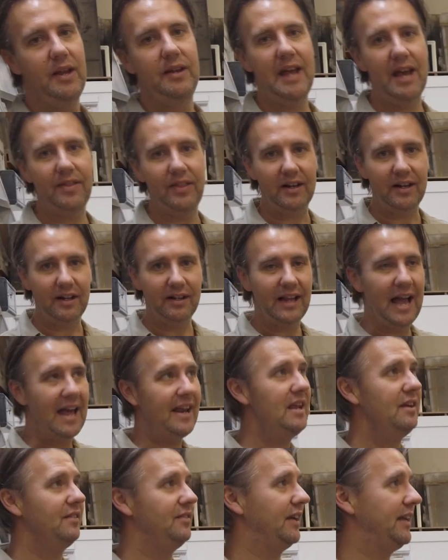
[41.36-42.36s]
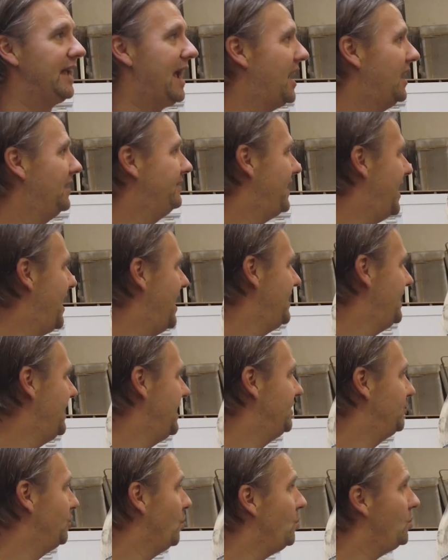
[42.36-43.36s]
Now, the cladding of the caravan,
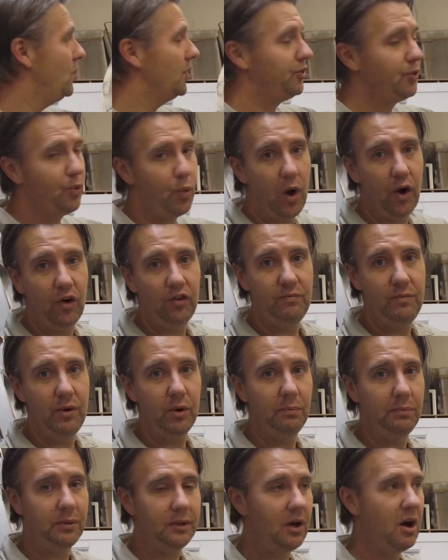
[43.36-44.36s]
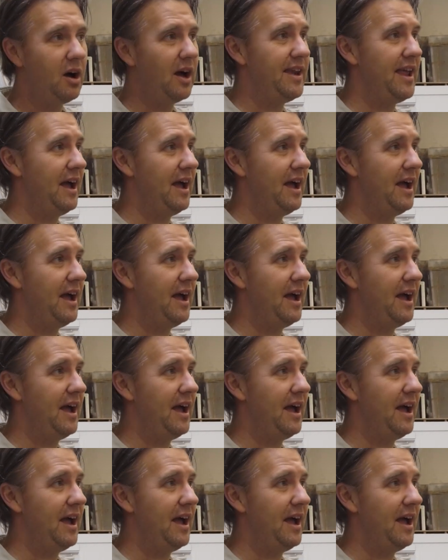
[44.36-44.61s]
it's all 12mm ply.